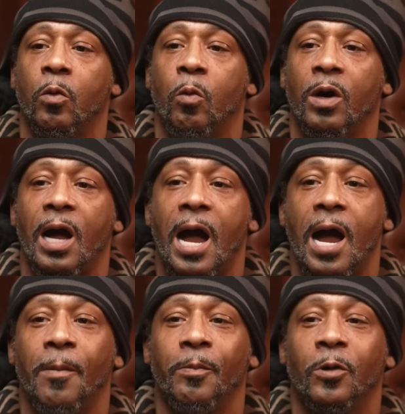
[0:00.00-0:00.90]
what
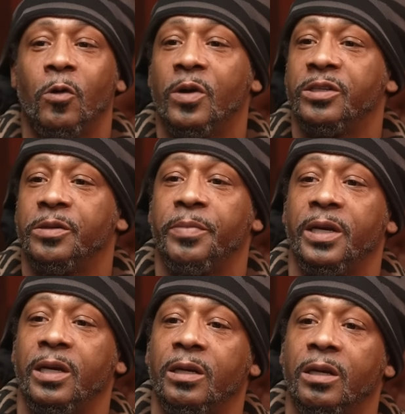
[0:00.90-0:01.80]
I'm going to
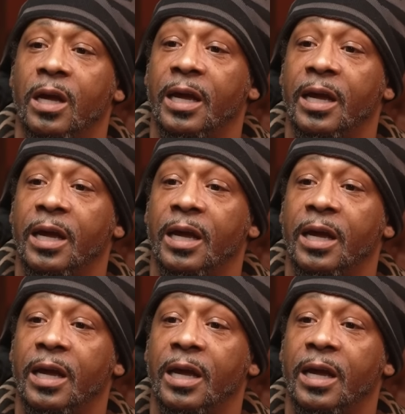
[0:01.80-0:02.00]
be,